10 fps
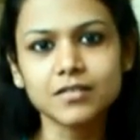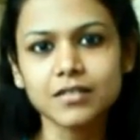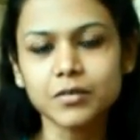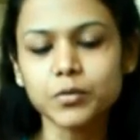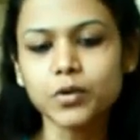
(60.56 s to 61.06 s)

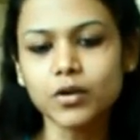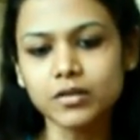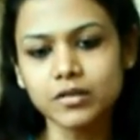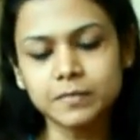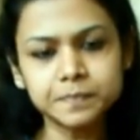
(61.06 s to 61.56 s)
that we're
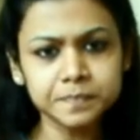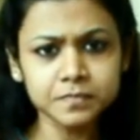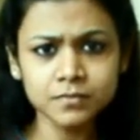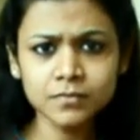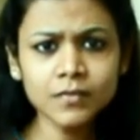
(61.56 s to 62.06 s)
gonna
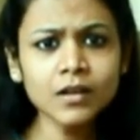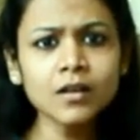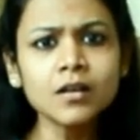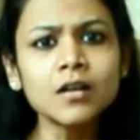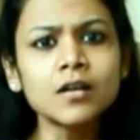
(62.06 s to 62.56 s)

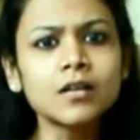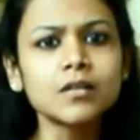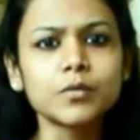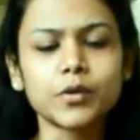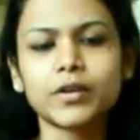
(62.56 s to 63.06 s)

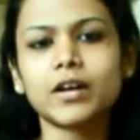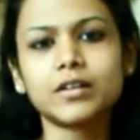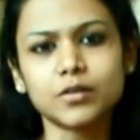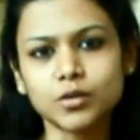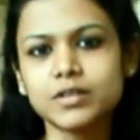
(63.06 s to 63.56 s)

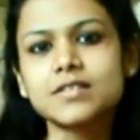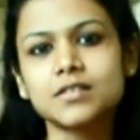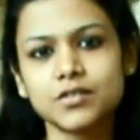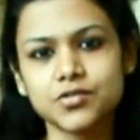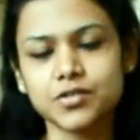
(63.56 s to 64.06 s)
undergo the
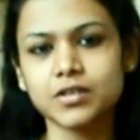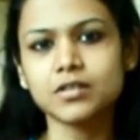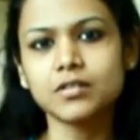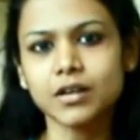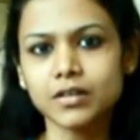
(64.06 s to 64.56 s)

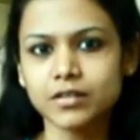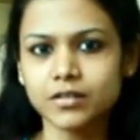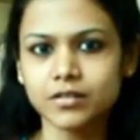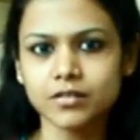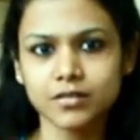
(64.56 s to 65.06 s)
surgery
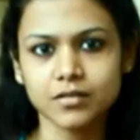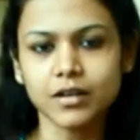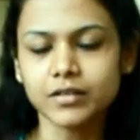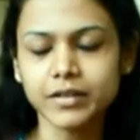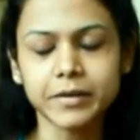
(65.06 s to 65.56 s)
under
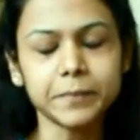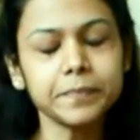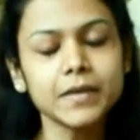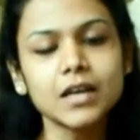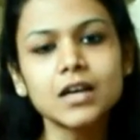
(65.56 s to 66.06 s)

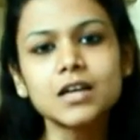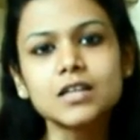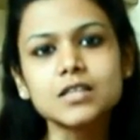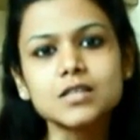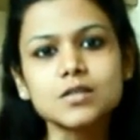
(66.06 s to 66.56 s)
him.
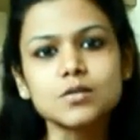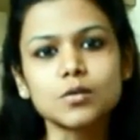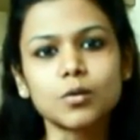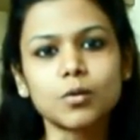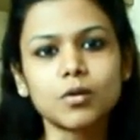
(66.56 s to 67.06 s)

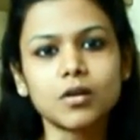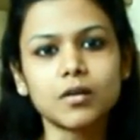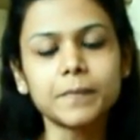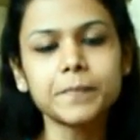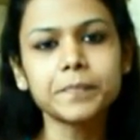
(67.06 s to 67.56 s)

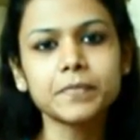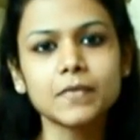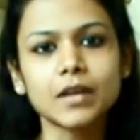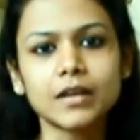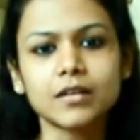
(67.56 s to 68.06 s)
So
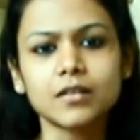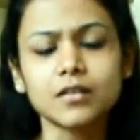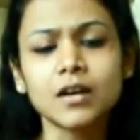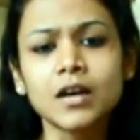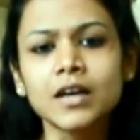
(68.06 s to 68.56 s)
and
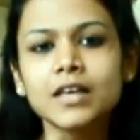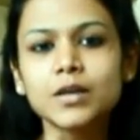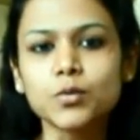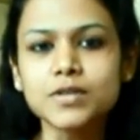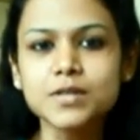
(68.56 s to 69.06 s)

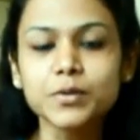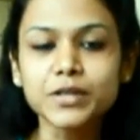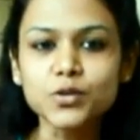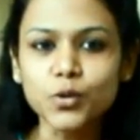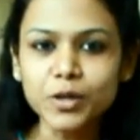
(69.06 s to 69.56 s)
he
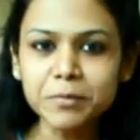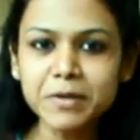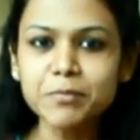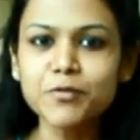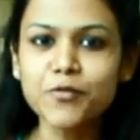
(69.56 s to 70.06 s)
told me
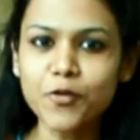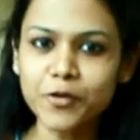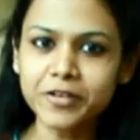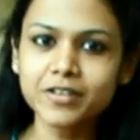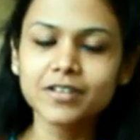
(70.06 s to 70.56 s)

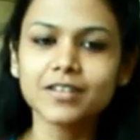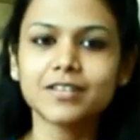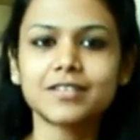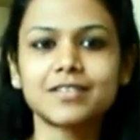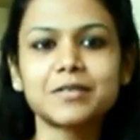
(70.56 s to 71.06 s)
before
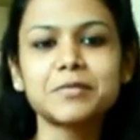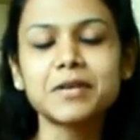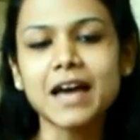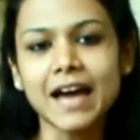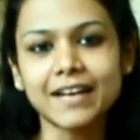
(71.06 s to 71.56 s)

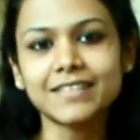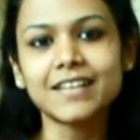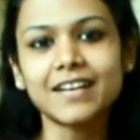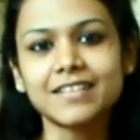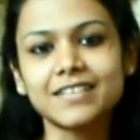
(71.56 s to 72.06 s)
hand
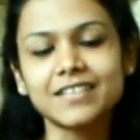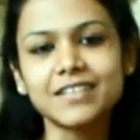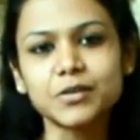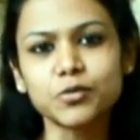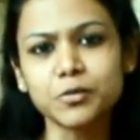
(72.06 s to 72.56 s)
that
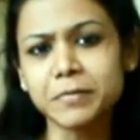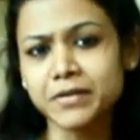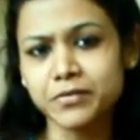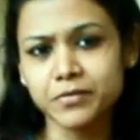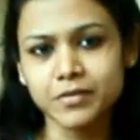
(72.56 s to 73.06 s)
it would be